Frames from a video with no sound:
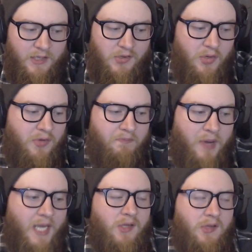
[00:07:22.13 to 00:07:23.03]
There's no
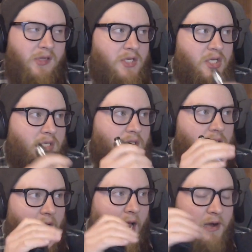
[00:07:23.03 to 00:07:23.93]
spice. It's just
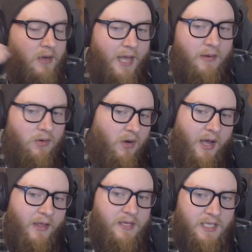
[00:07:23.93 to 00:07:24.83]
I don't know.
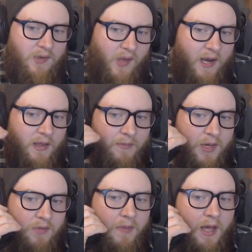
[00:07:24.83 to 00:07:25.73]
I think that's kind of the
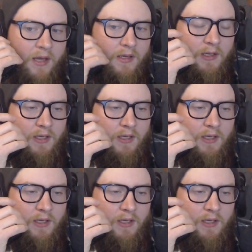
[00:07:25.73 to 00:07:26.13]
best bet.